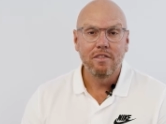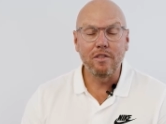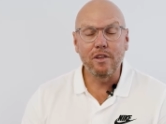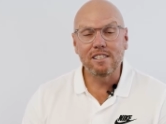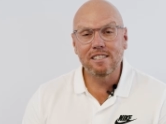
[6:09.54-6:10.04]

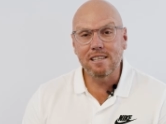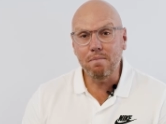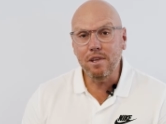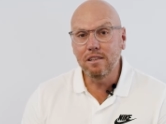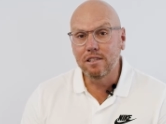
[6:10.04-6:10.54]
that there's
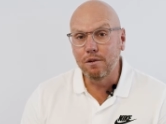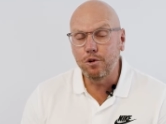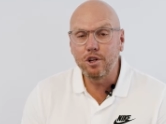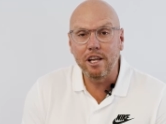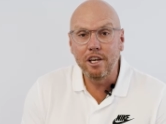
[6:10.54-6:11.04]
something
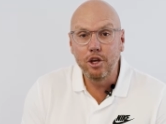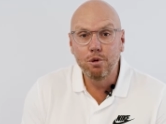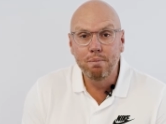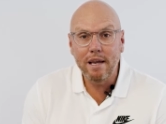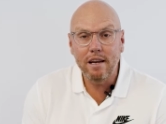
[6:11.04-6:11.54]
different in
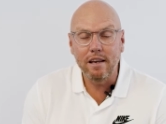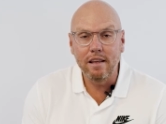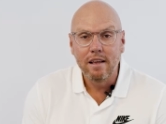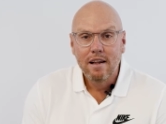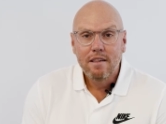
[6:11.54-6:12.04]

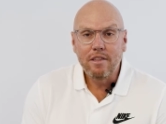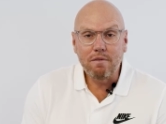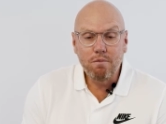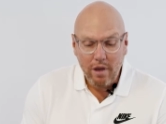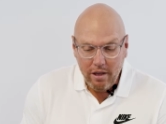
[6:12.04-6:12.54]
humanity,
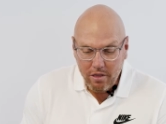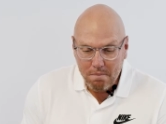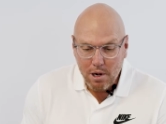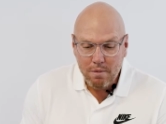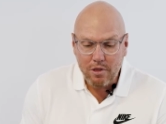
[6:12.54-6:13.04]
that in the
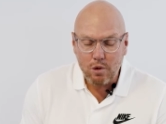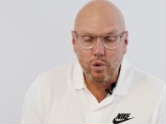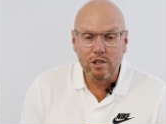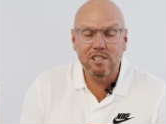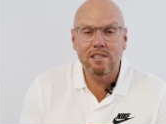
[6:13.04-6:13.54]
moment that
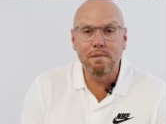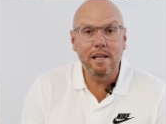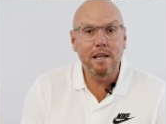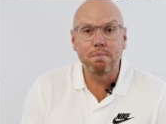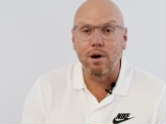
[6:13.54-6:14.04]
we're
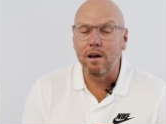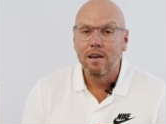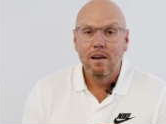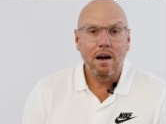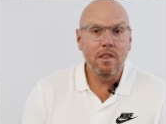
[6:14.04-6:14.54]
stimulated by,
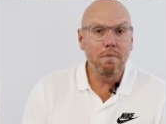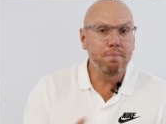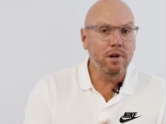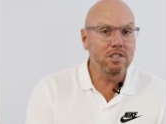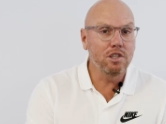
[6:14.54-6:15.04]
either
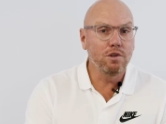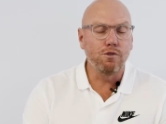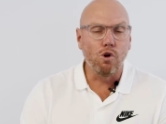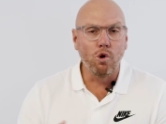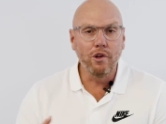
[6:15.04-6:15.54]

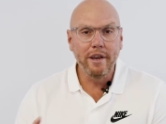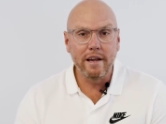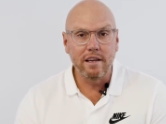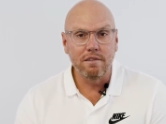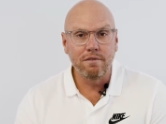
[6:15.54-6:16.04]
positive or
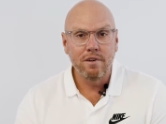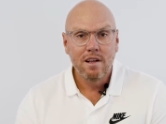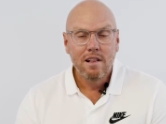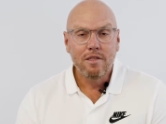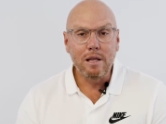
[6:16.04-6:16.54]
negative,
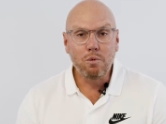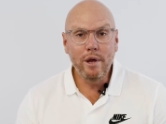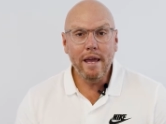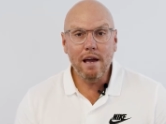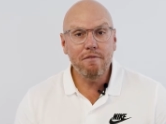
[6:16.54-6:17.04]
that
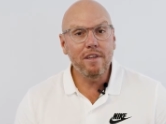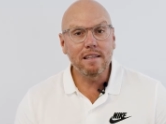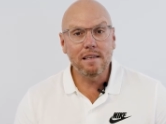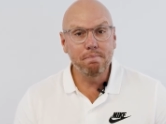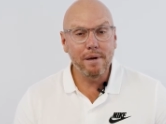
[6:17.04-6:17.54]
we have
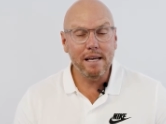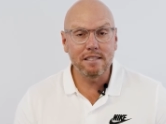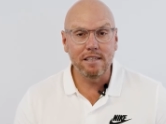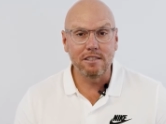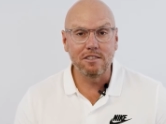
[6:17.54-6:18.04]
that
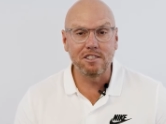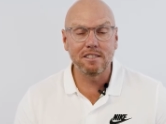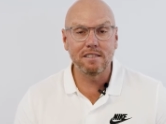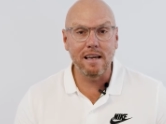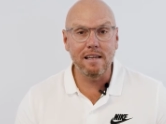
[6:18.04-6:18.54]
capacity to
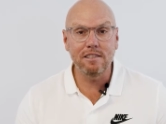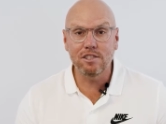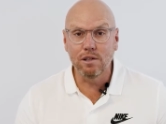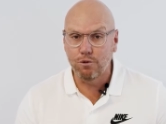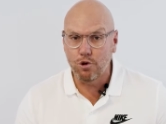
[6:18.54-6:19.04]
stand
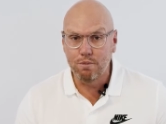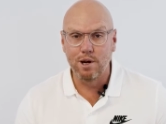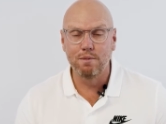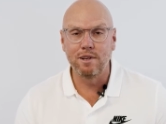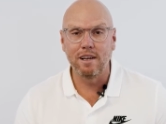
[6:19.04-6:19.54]
still for a
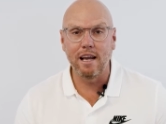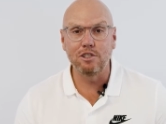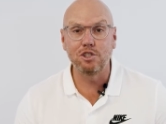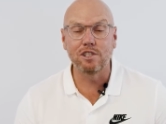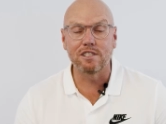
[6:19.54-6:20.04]
moment
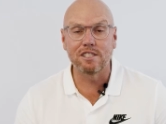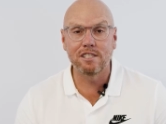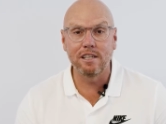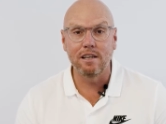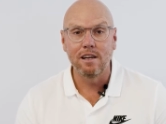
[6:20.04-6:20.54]
and to
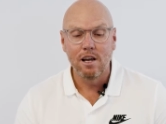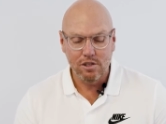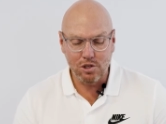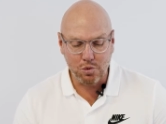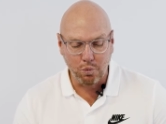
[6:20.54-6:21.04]
consider
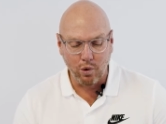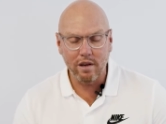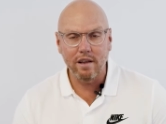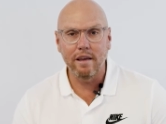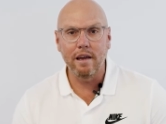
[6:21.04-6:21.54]
just
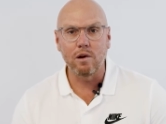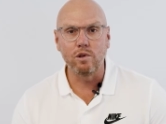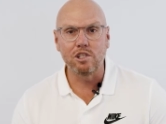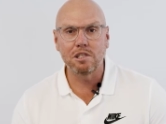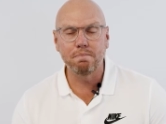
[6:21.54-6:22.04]
what our
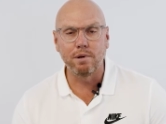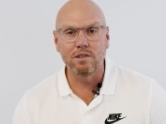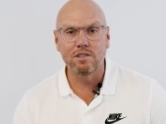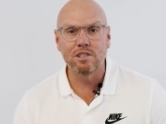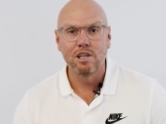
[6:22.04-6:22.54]

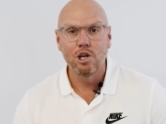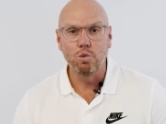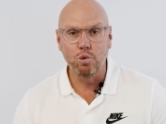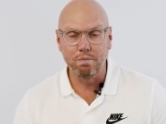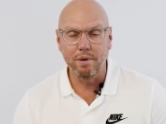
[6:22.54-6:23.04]
response
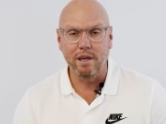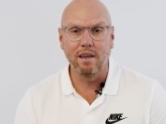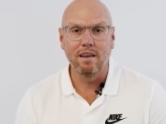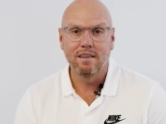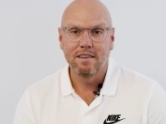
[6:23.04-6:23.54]
would be.